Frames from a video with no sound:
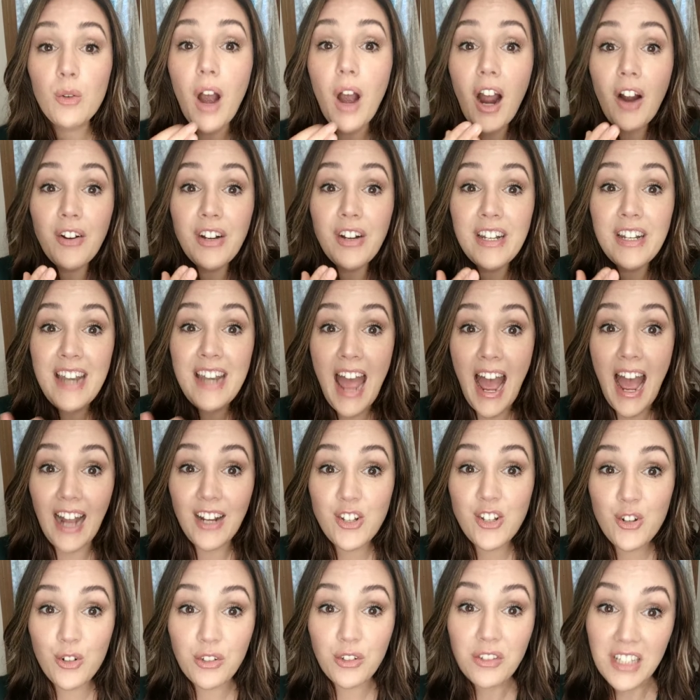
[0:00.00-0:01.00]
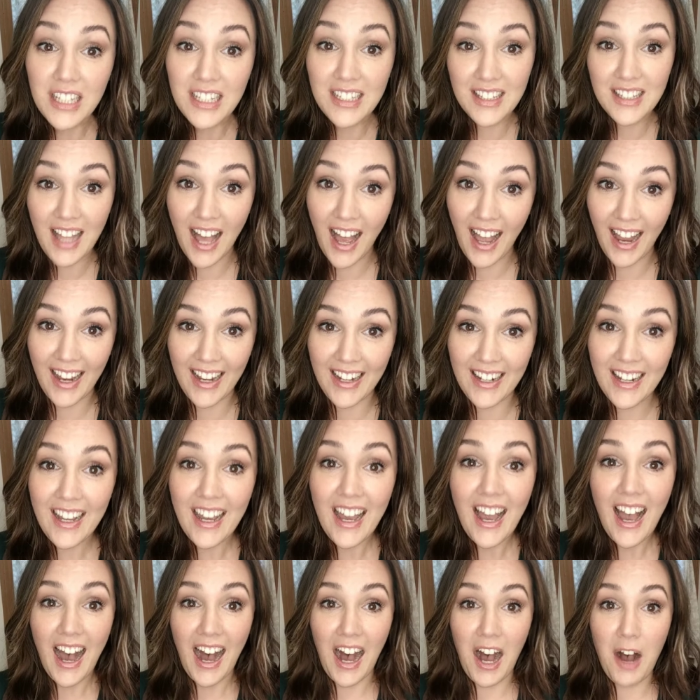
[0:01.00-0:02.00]
our Naturally line.
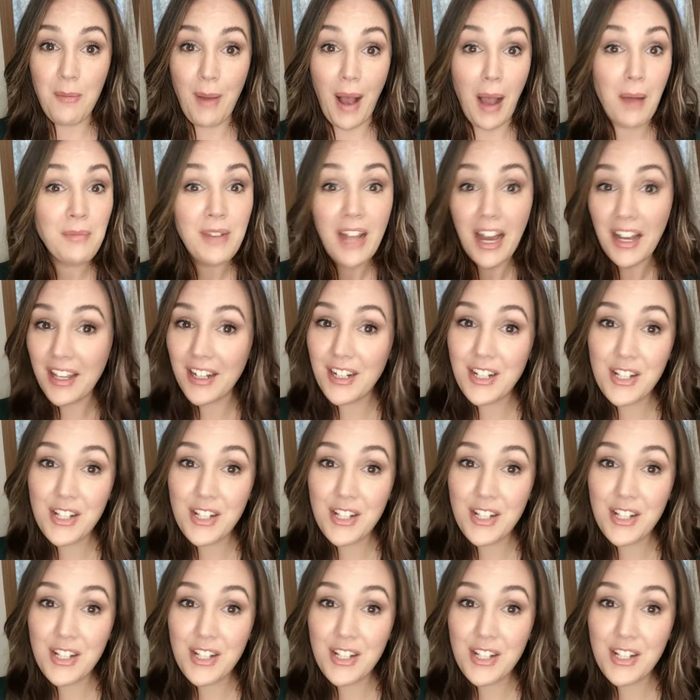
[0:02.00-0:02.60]
I'm not going to